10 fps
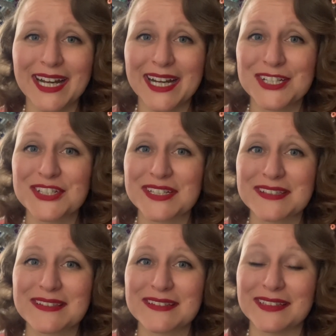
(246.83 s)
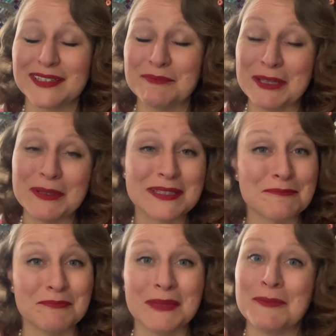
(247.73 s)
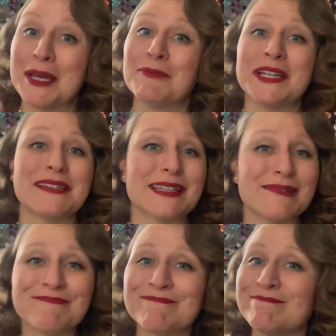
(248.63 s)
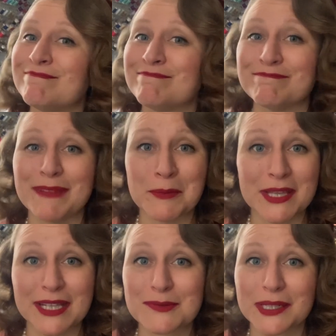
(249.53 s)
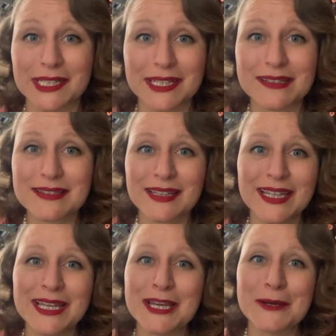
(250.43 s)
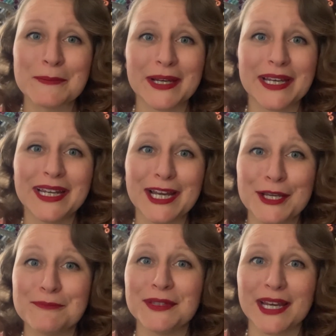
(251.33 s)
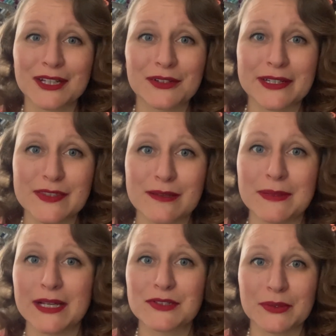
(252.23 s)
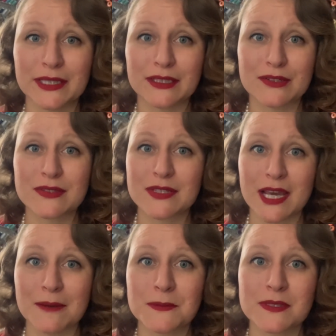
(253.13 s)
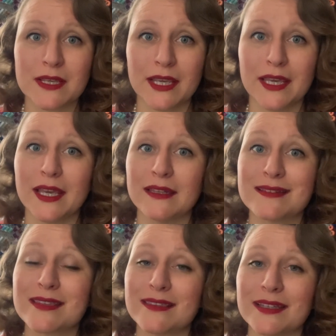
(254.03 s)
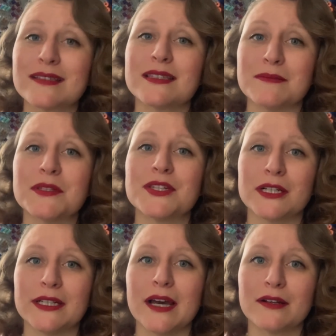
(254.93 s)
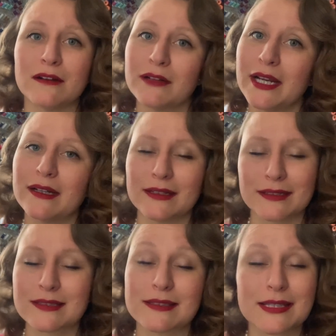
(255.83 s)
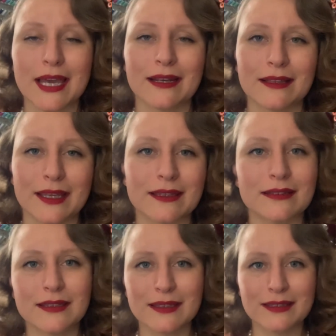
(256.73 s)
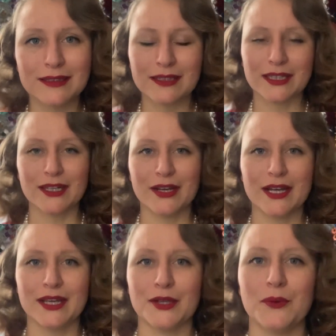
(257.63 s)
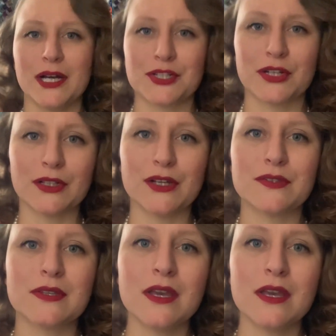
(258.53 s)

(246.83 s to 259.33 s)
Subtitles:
just, maybe I'm lazy. Maybe that's what it is. But I am not crazy about doing those steps, and things seem to turn out all right. I guess it's kind of like, you know, how you wash your clothes.